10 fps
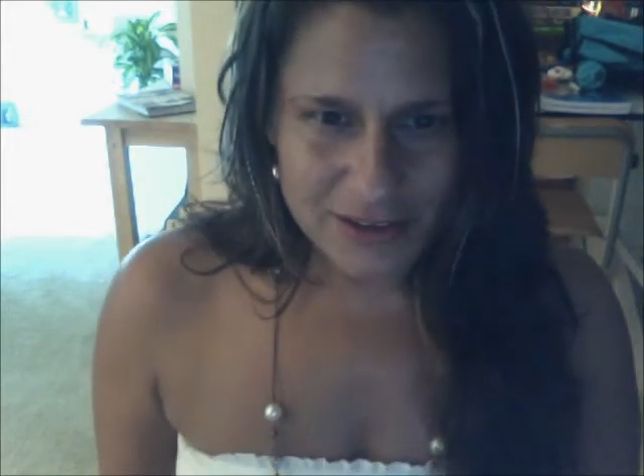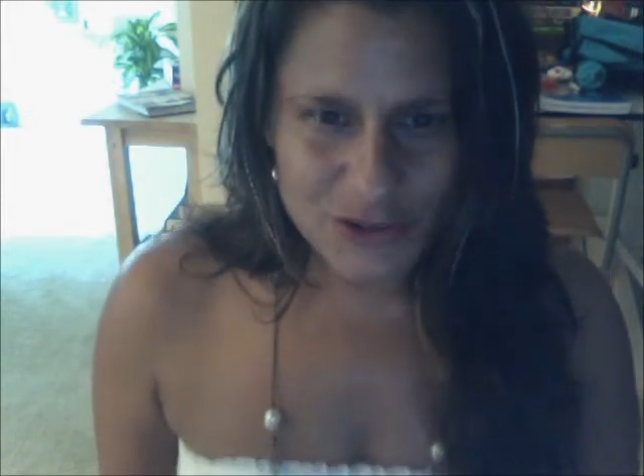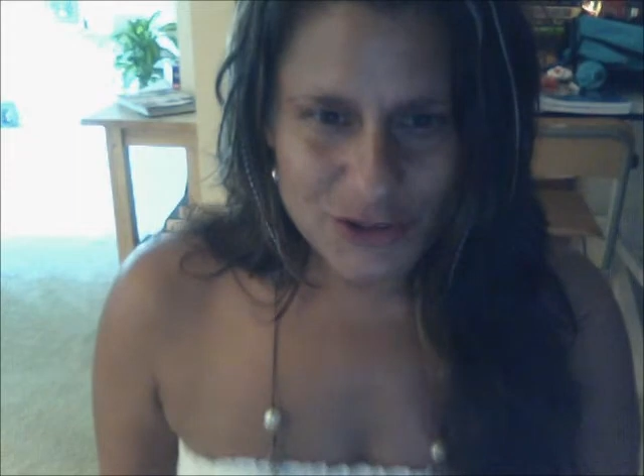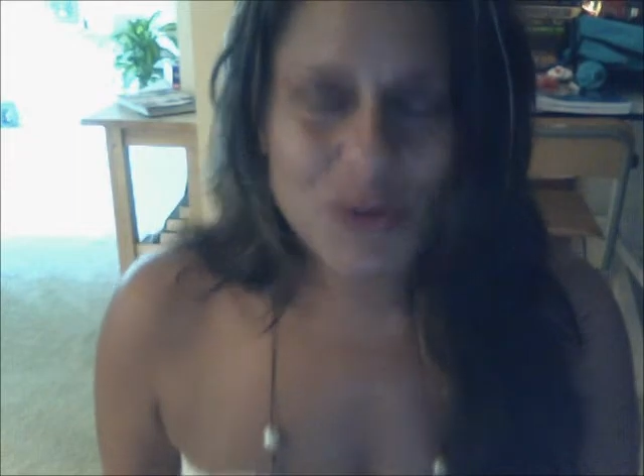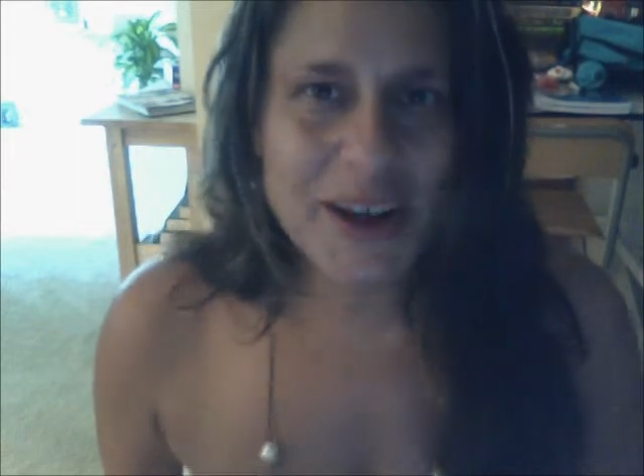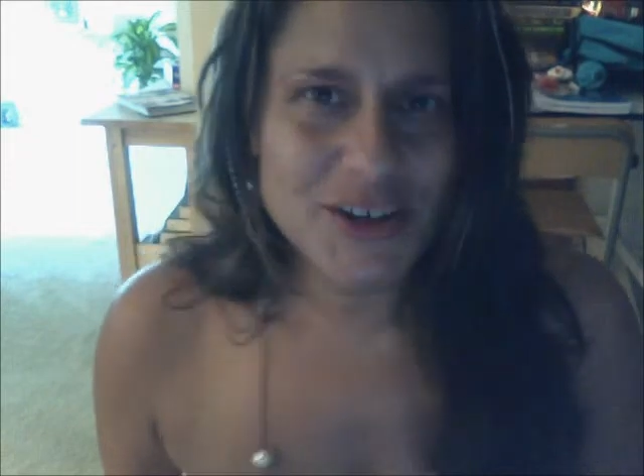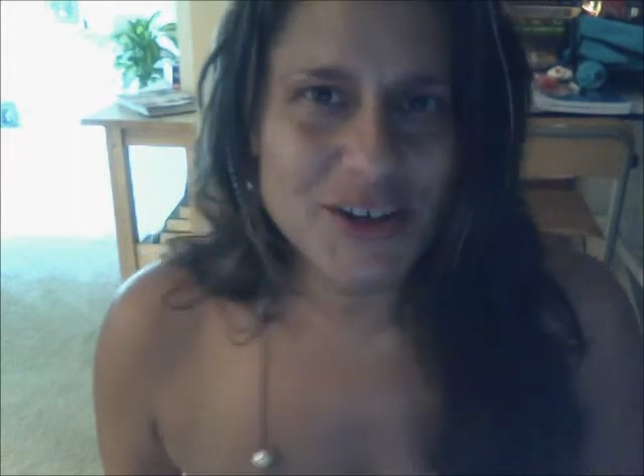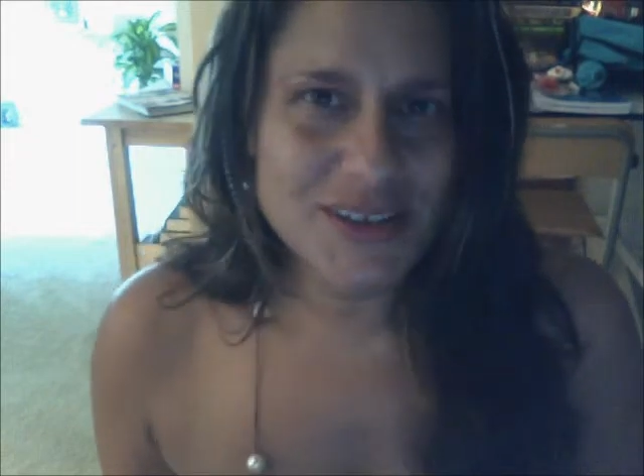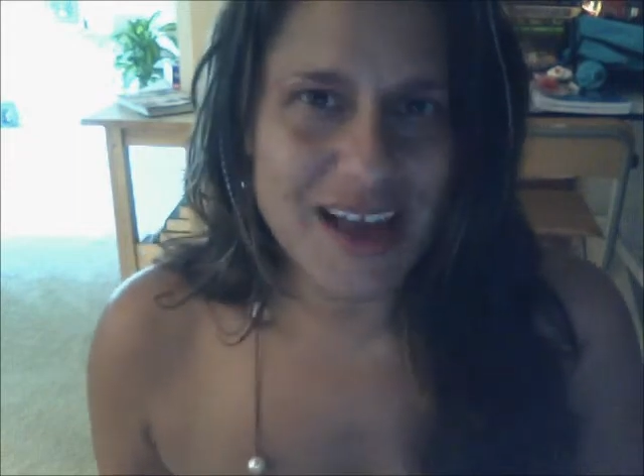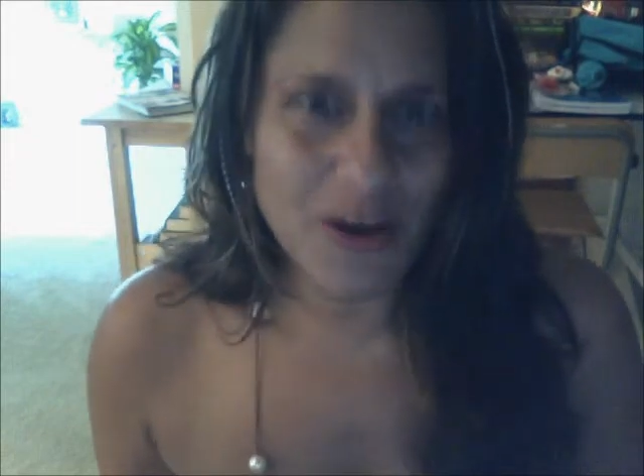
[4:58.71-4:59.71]
you
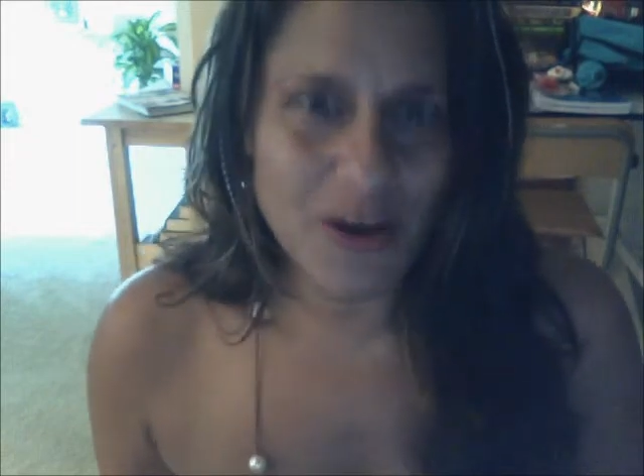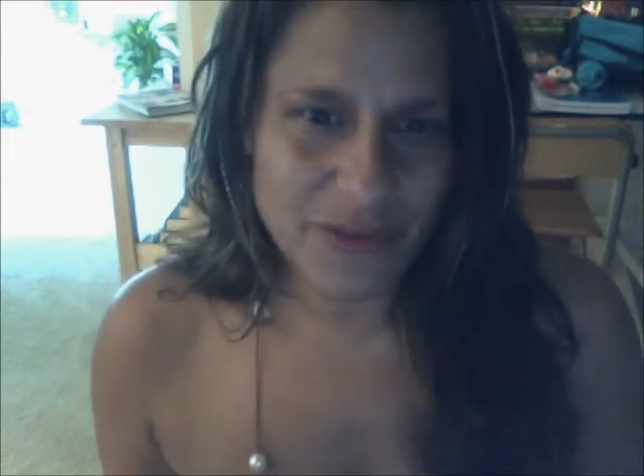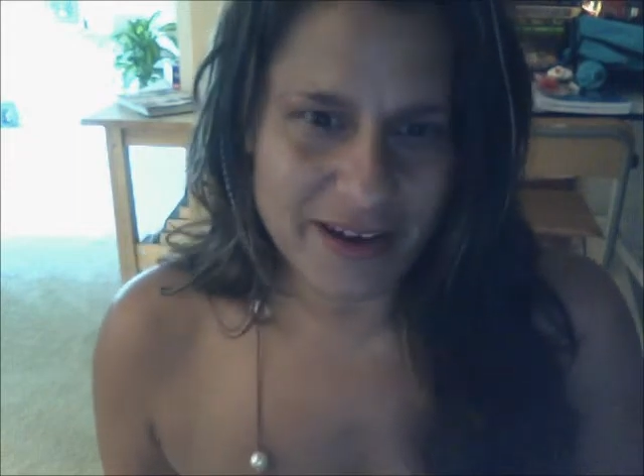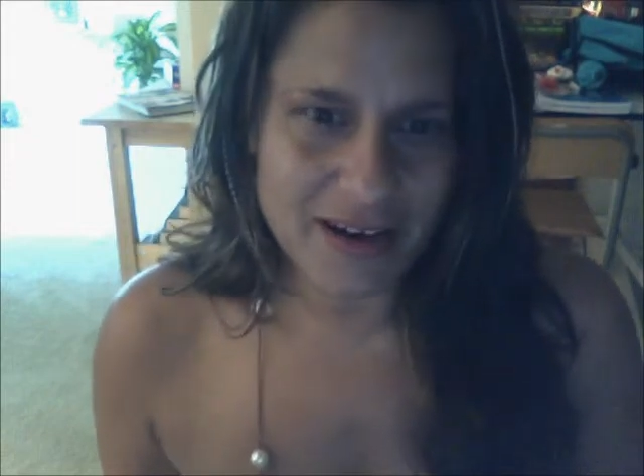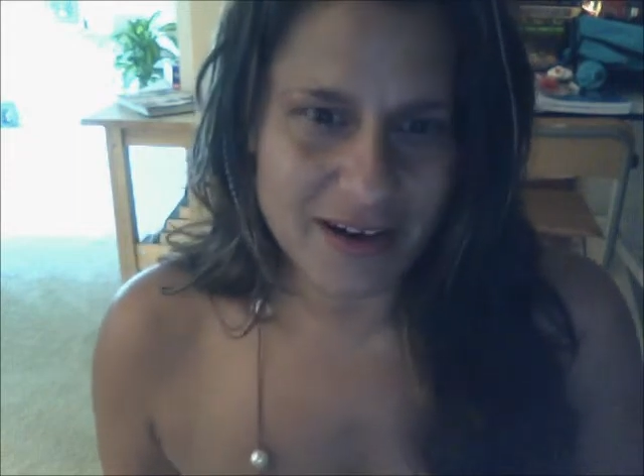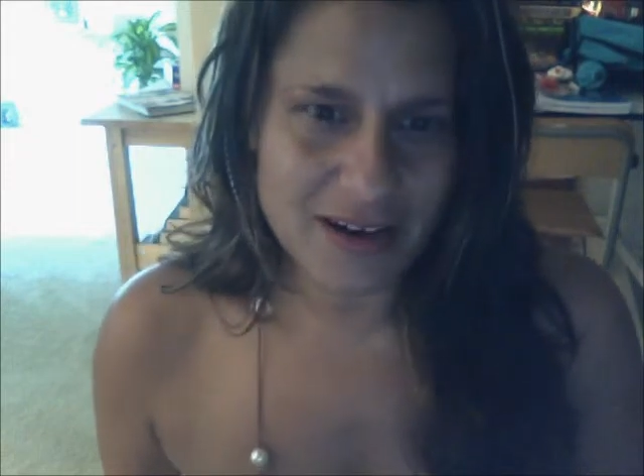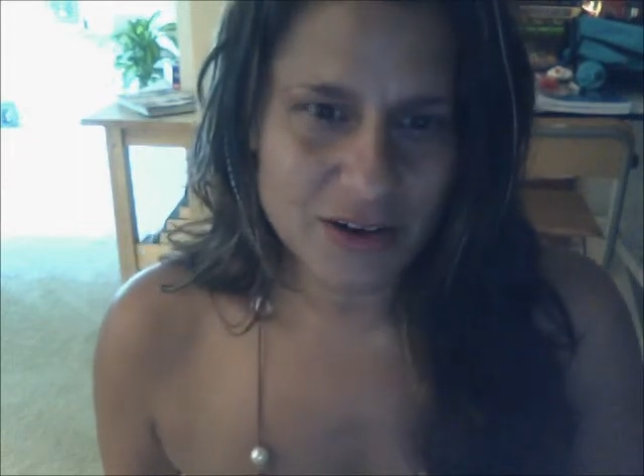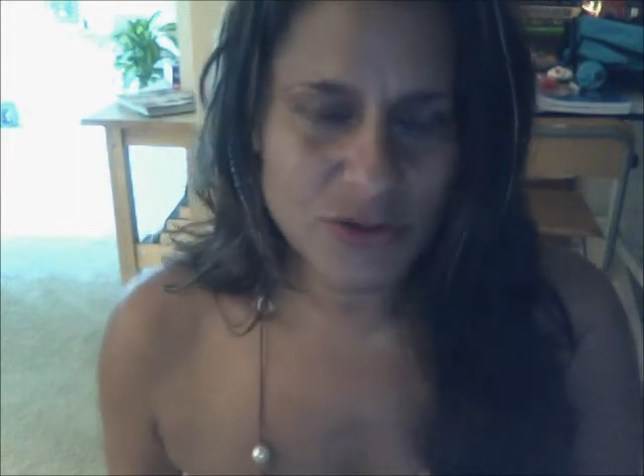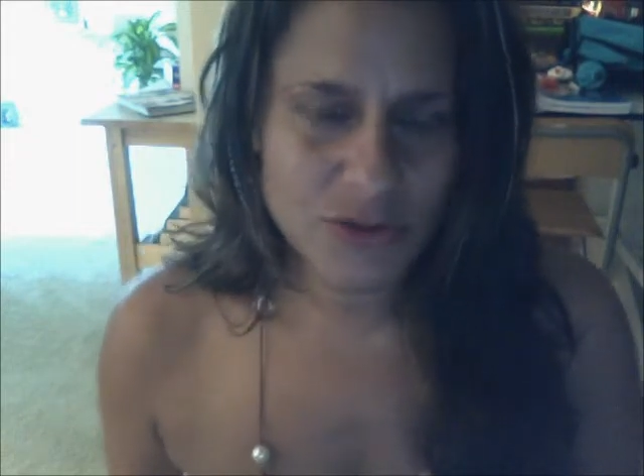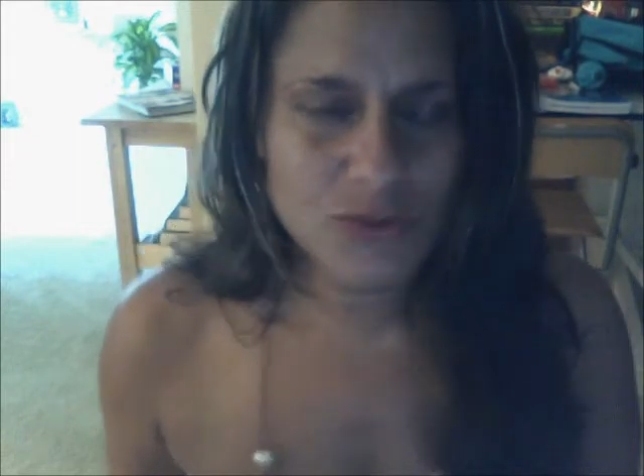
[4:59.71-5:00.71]
writers out there
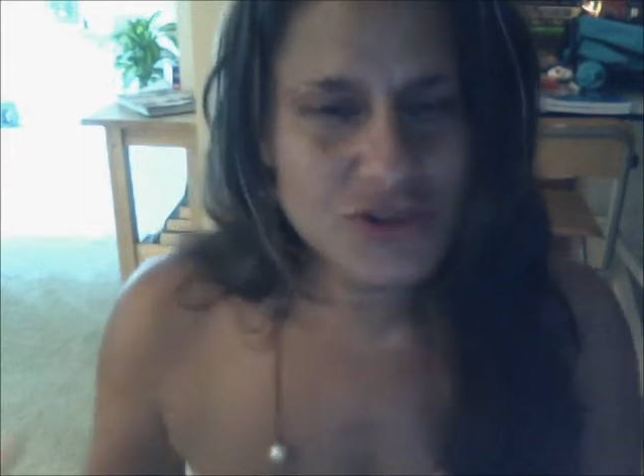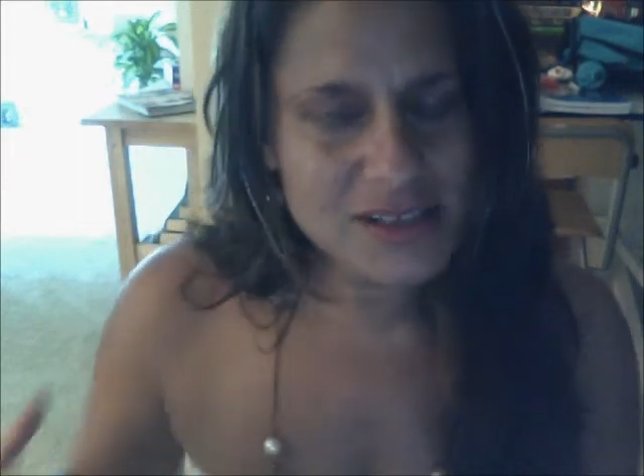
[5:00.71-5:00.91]
who